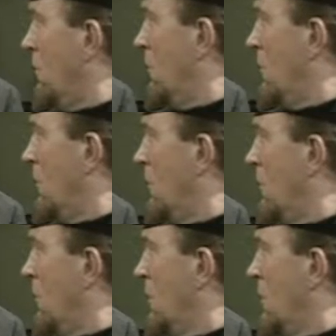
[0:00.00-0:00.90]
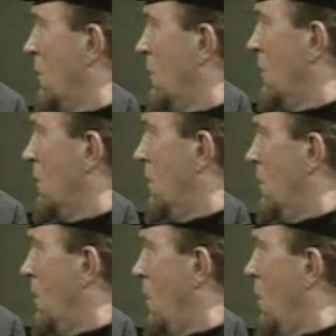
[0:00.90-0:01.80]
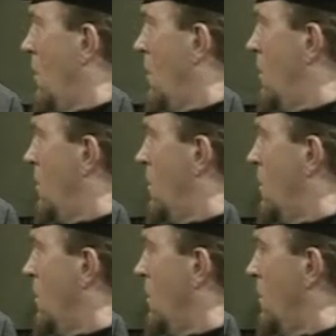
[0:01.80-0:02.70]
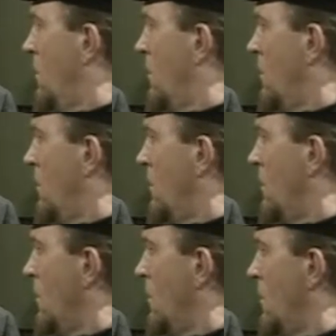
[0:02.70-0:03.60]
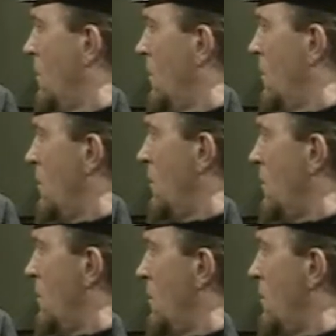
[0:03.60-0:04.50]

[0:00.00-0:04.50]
No words are spoken by the person on screen.